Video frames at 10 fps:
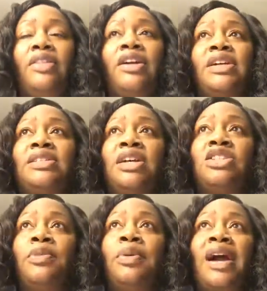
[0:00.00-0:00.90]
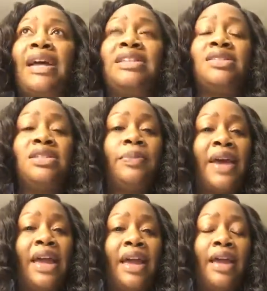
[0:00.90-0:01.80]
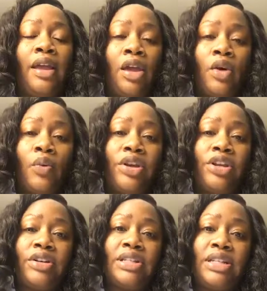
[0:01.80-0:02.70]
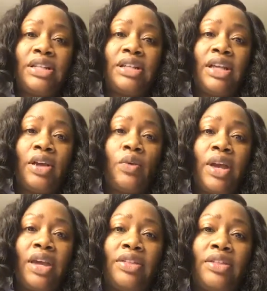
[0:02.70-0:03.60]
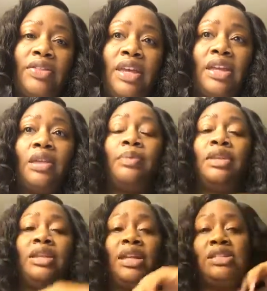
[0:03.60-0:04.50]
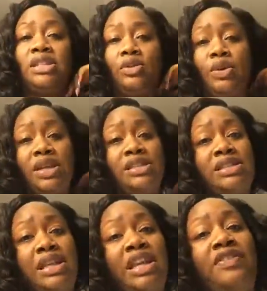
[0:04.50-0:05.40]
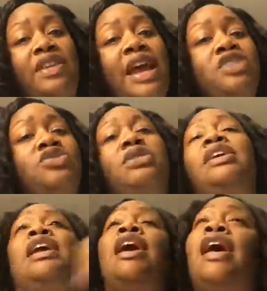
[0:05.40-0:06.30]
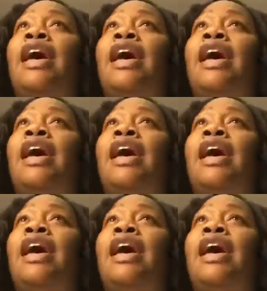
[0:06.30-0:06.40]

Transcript: There is such a price to pay when you're dealing with the inability to conceive naturally.